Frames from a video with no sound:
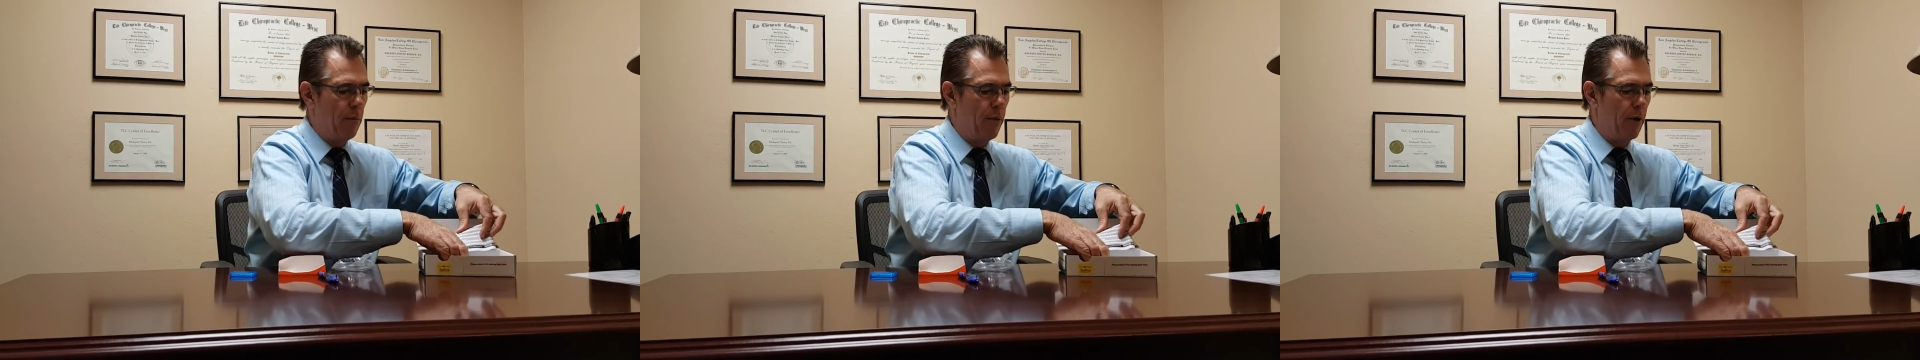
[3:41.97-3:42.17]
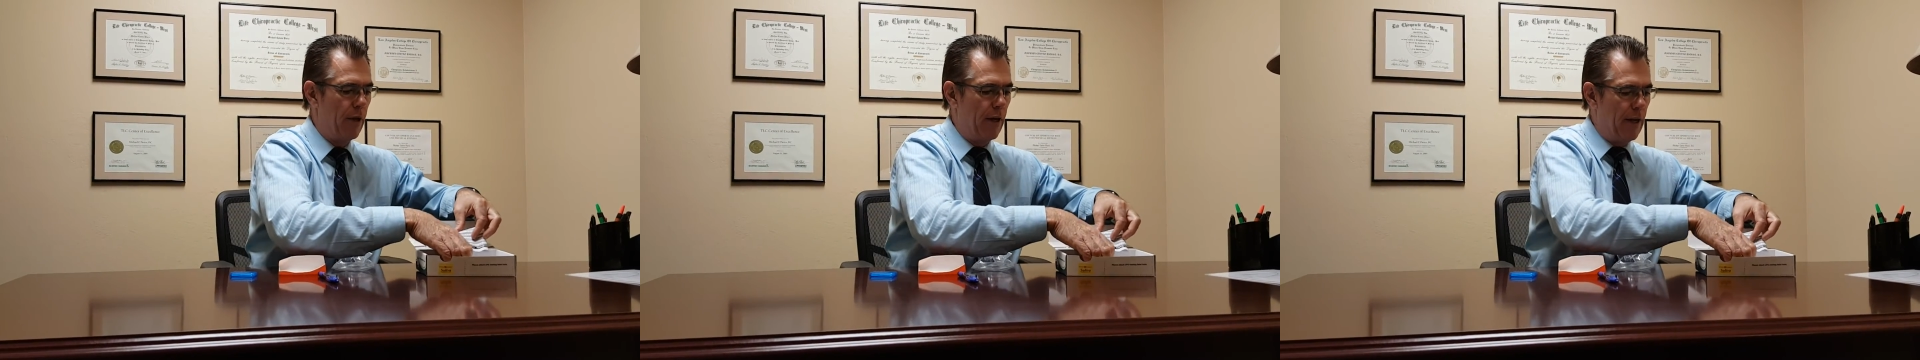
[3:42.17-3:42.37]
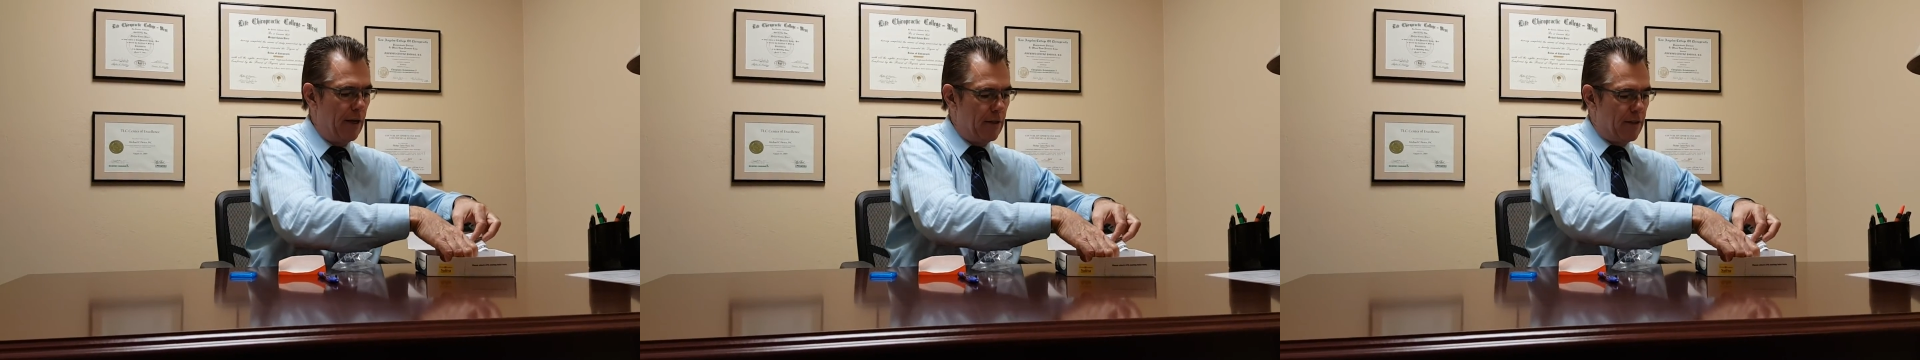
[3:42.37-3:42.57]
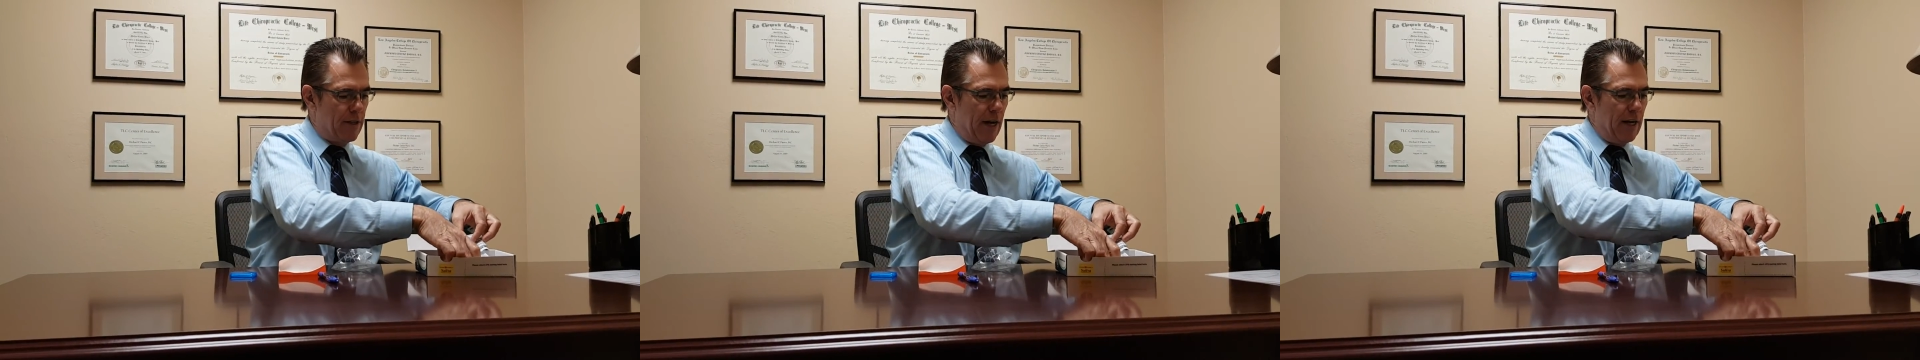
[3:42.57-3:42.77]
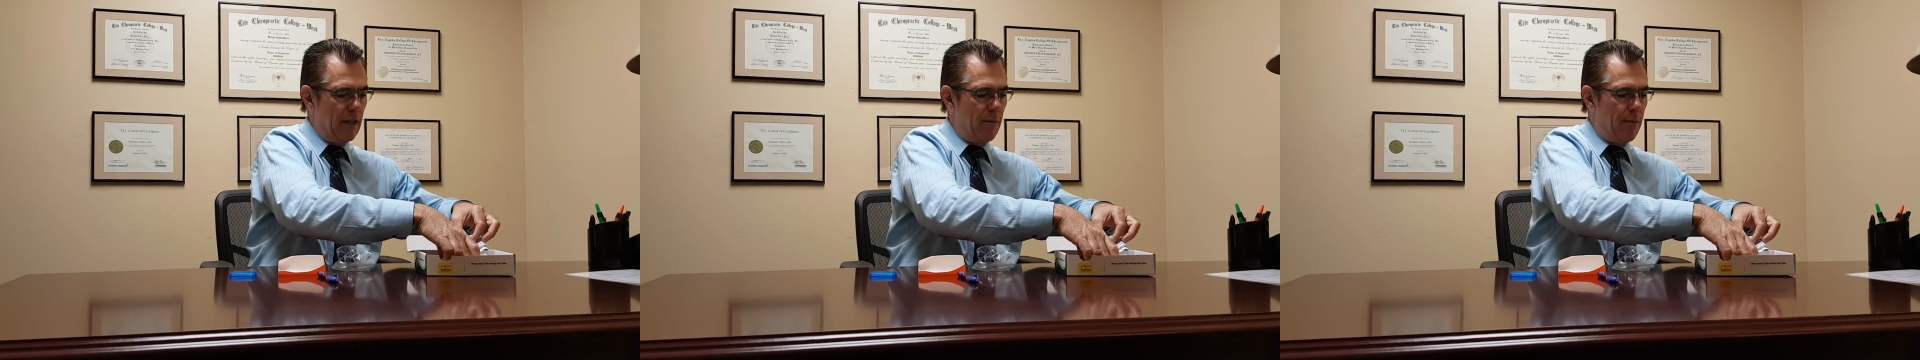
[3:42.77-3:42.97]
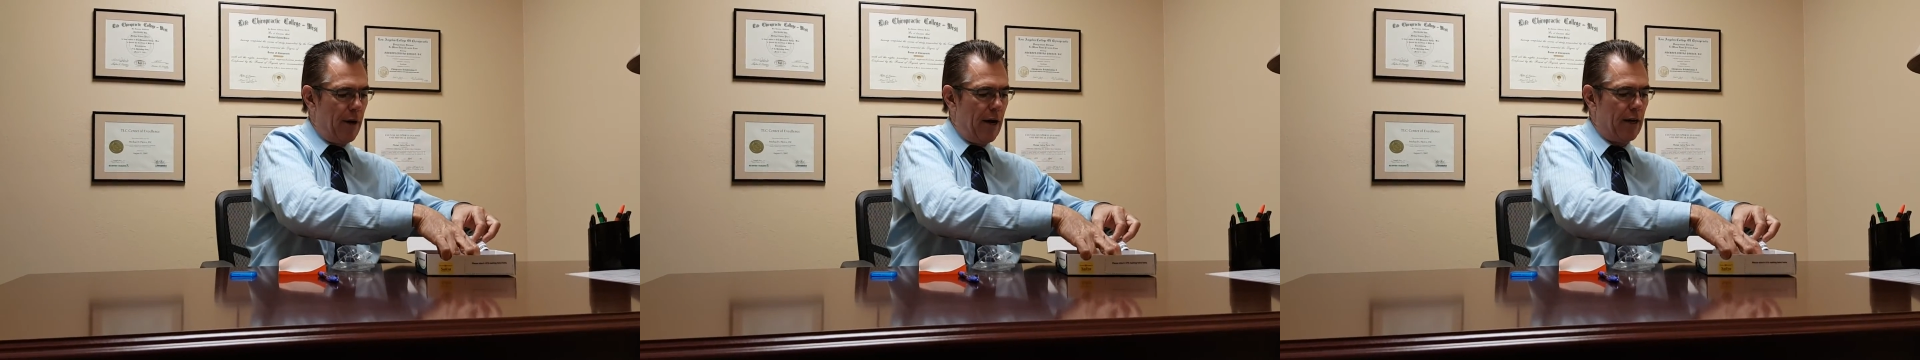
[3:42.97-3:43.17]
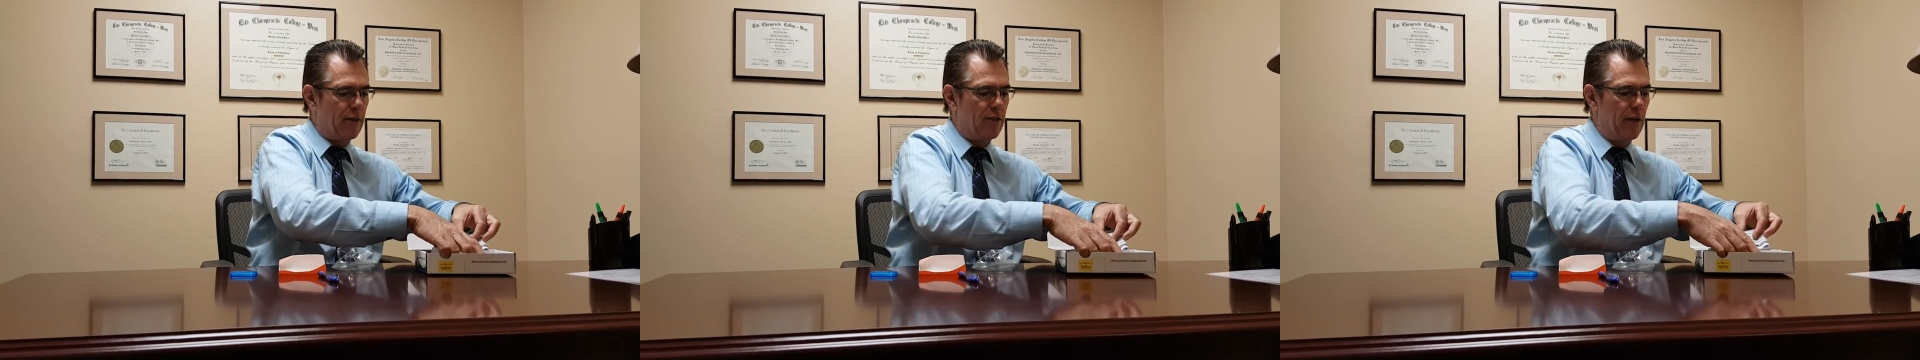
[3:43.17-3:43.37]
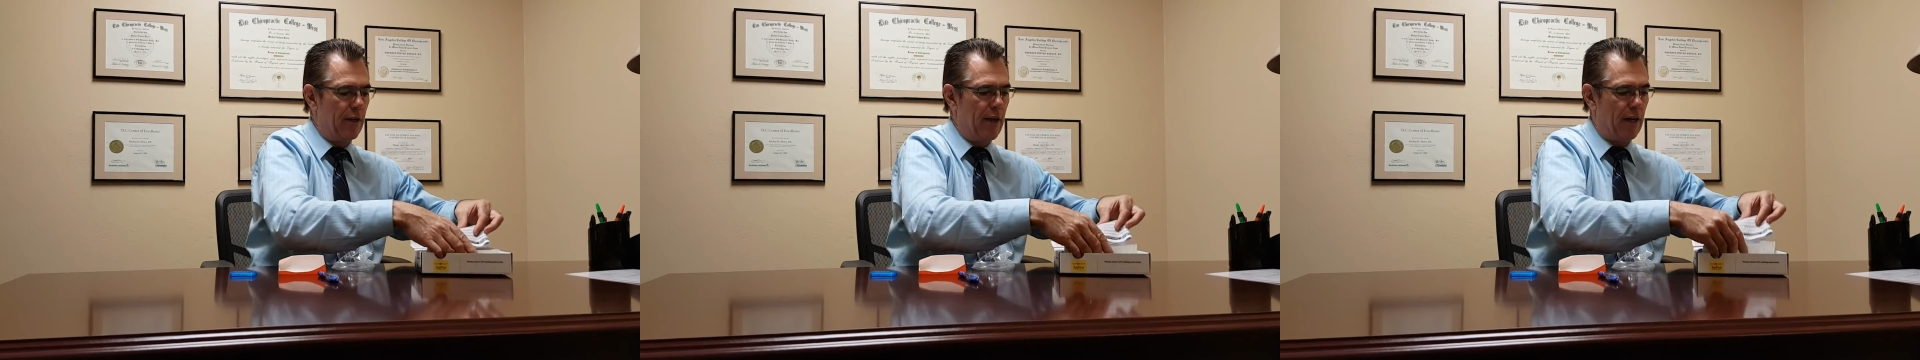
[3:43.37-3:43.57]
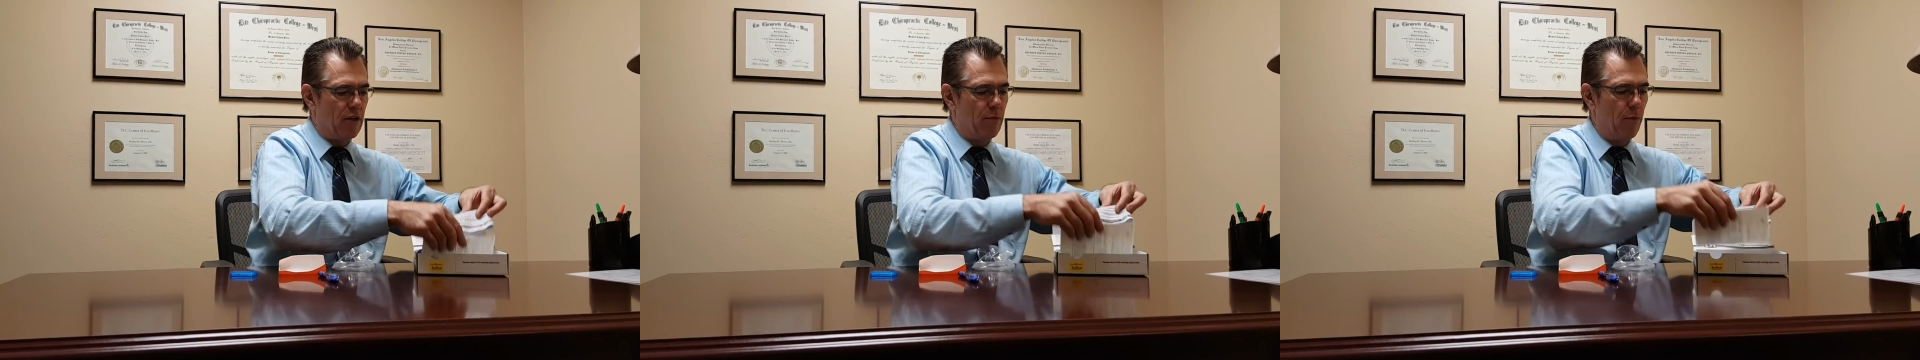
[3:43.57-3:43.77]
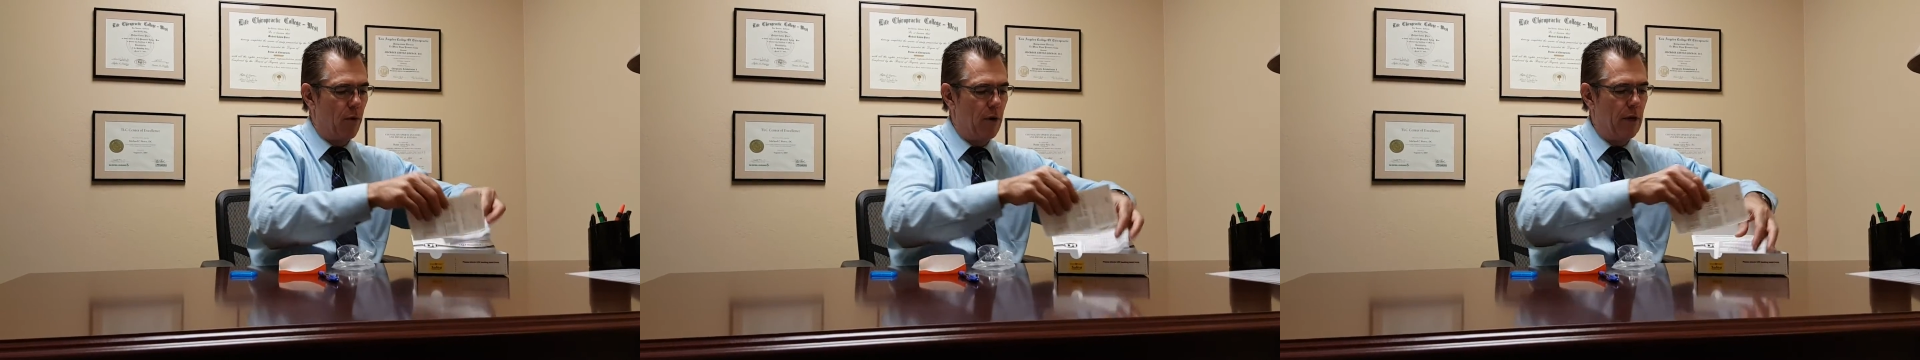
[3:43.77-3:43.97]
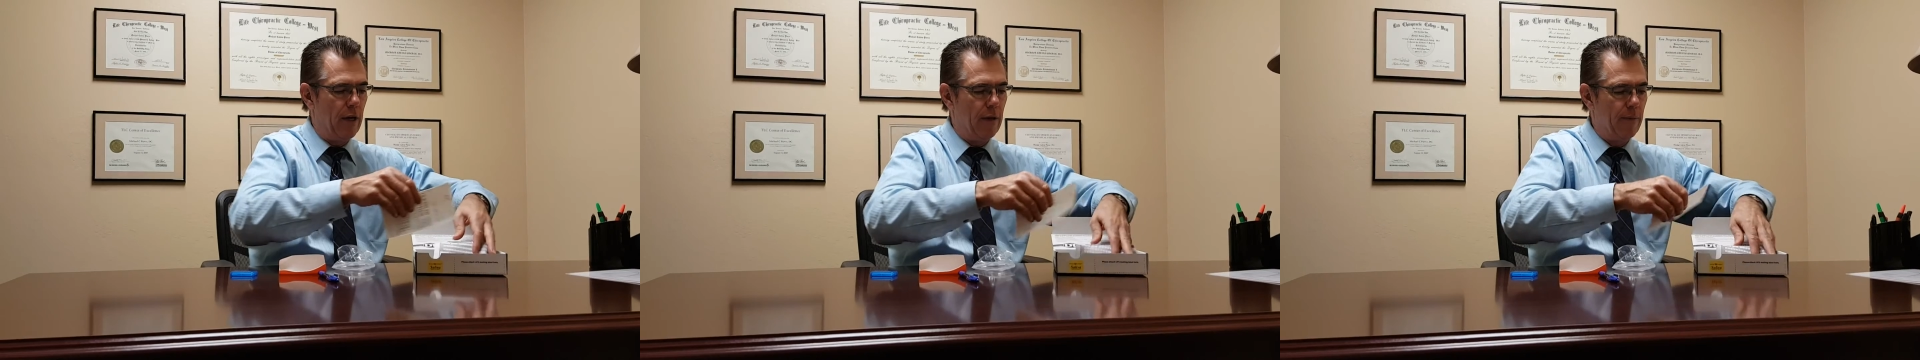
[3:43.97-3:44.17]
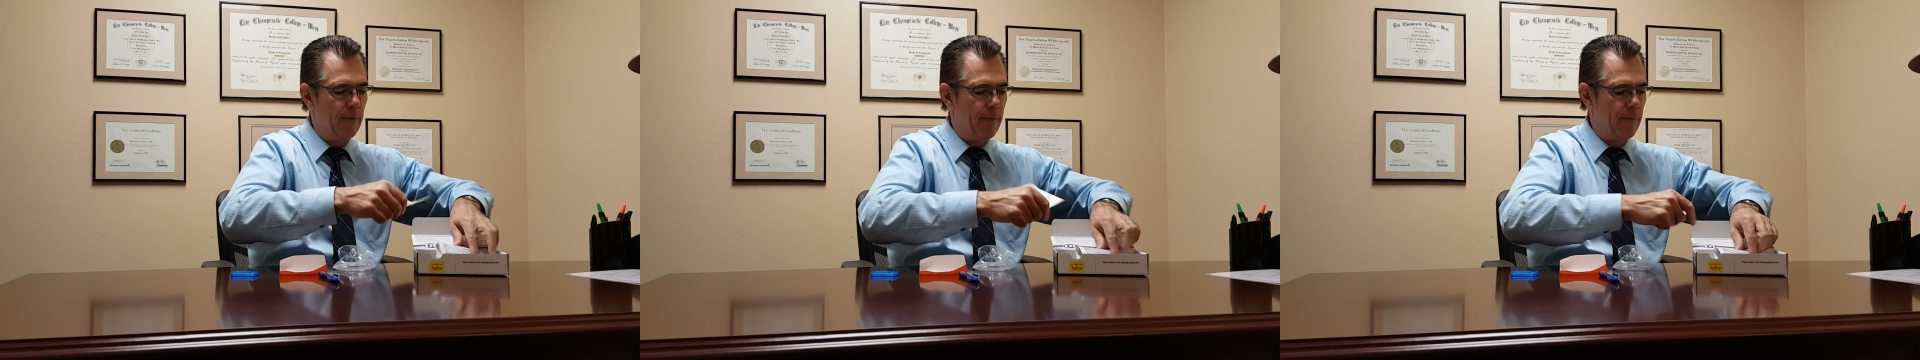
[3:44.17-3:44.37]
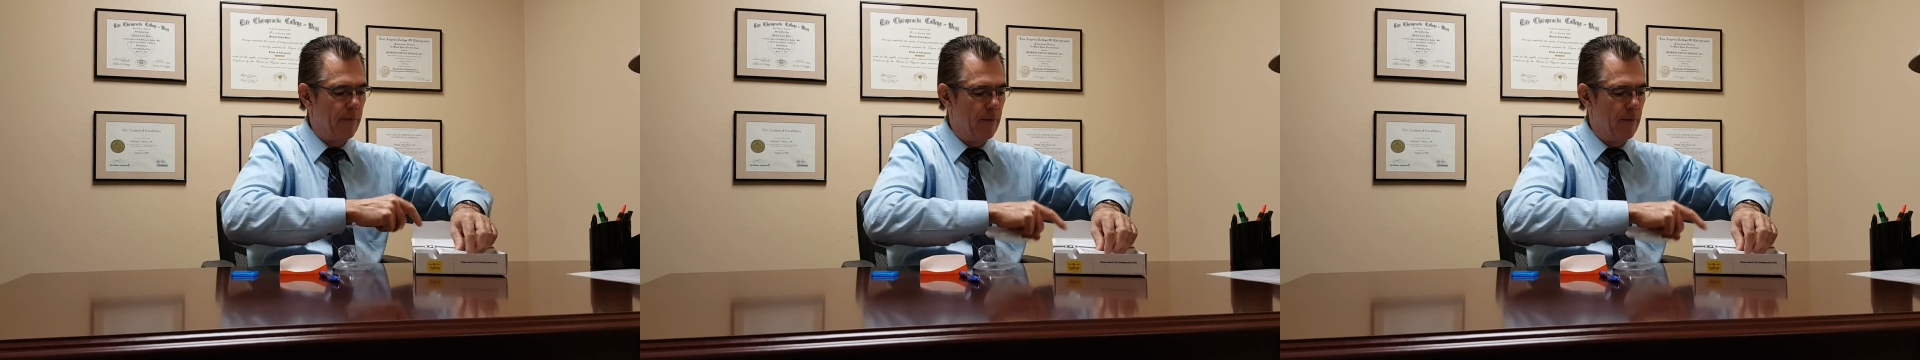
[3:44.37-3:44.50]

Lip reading: put it inside the box the next morning.